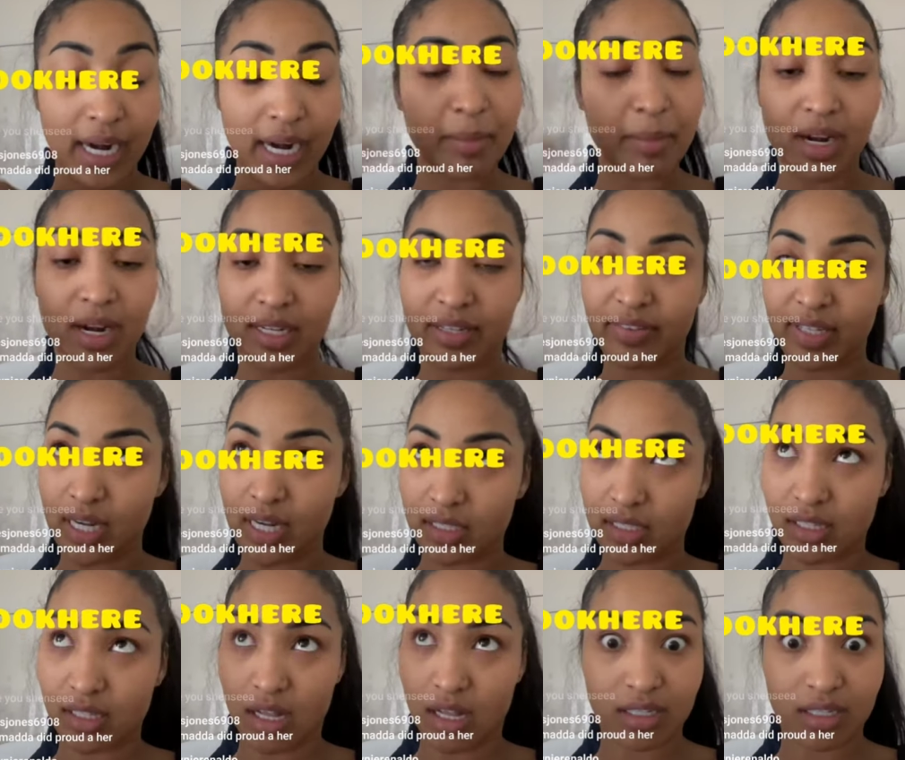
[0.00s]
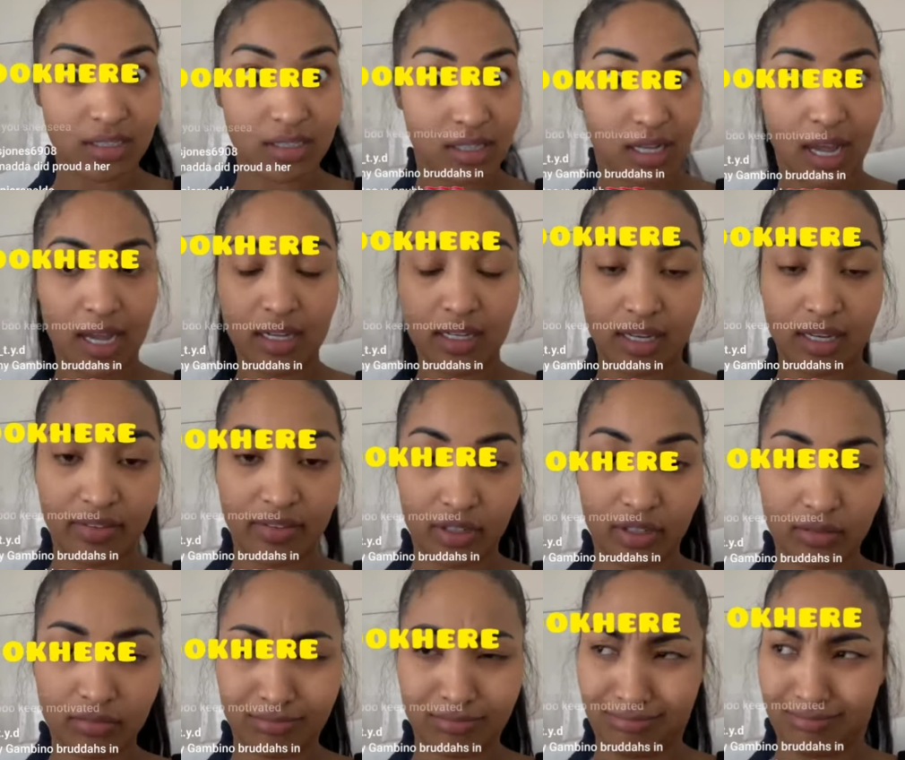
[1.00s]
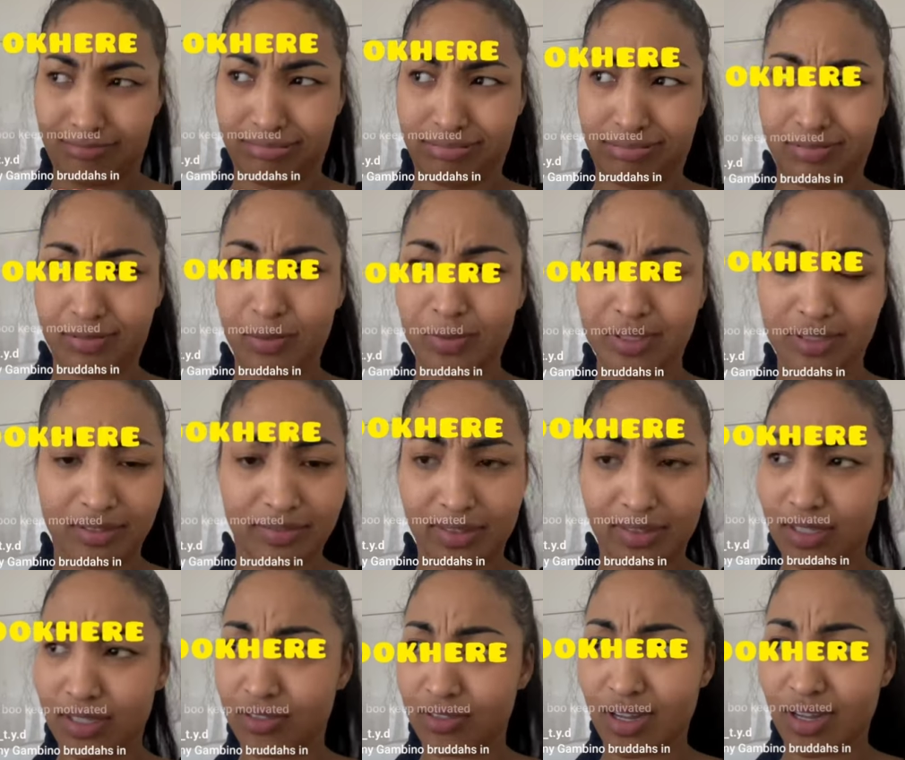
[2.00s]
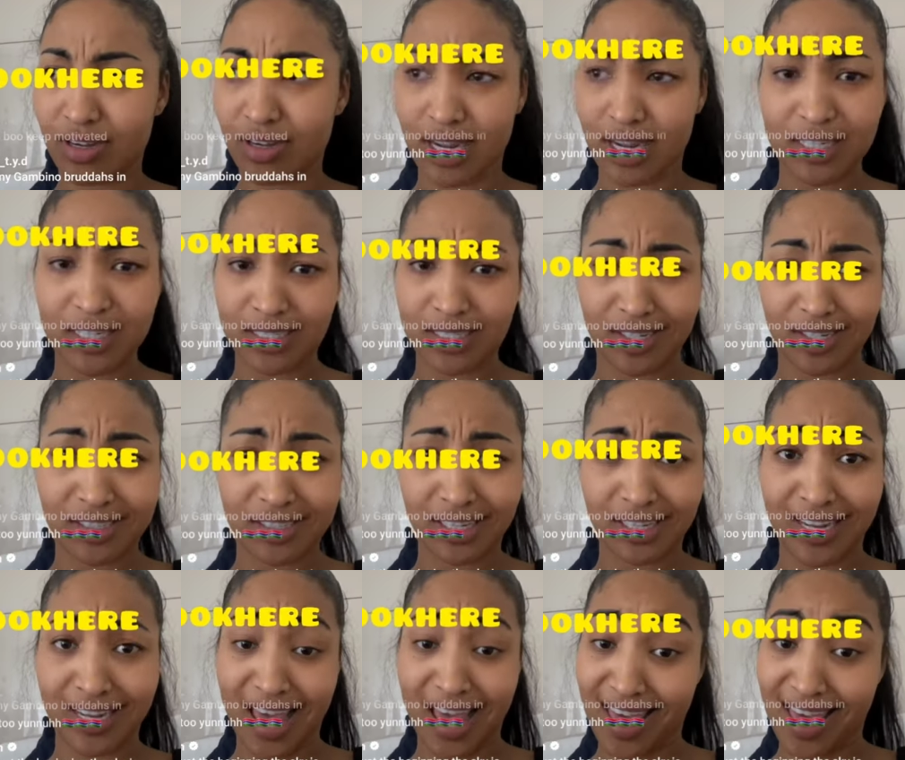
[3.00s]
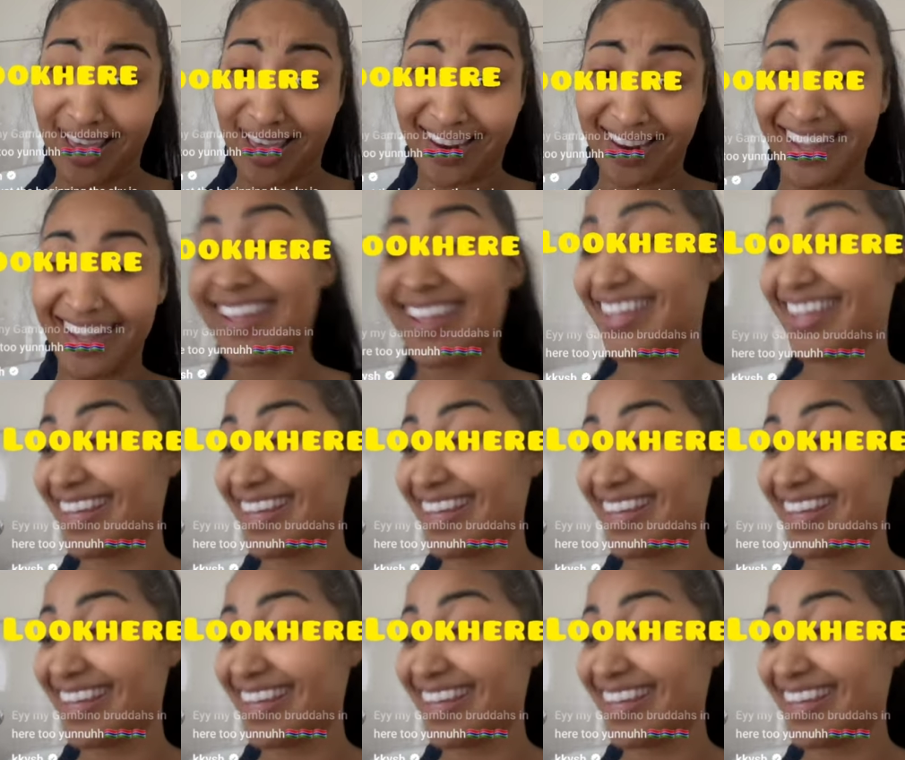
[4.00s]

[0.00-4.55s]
And I'm not leaving dancehall because I could never. What the fuck you thought? I did not say that.